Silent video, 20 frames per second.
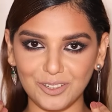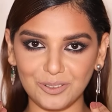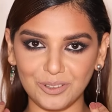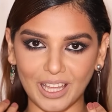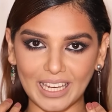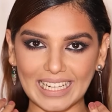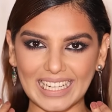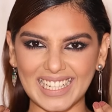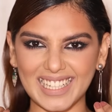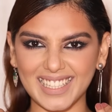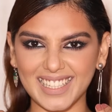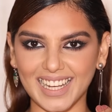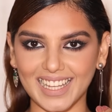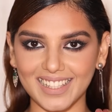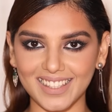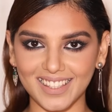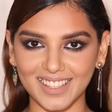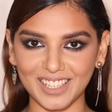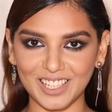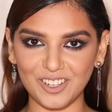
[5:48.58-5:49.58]
to that
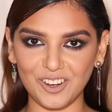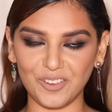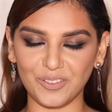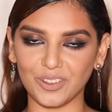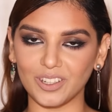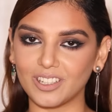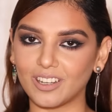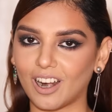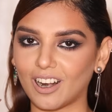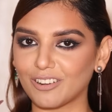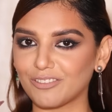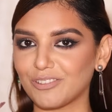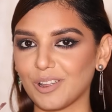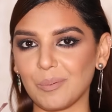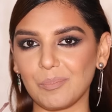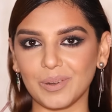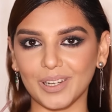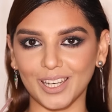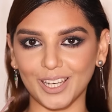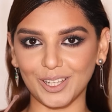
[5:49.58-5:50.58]
intensity of the dark
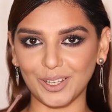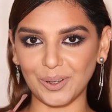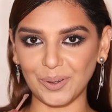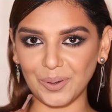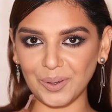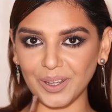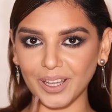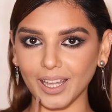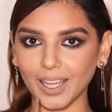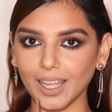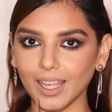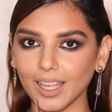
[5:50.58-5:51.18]
feminine look.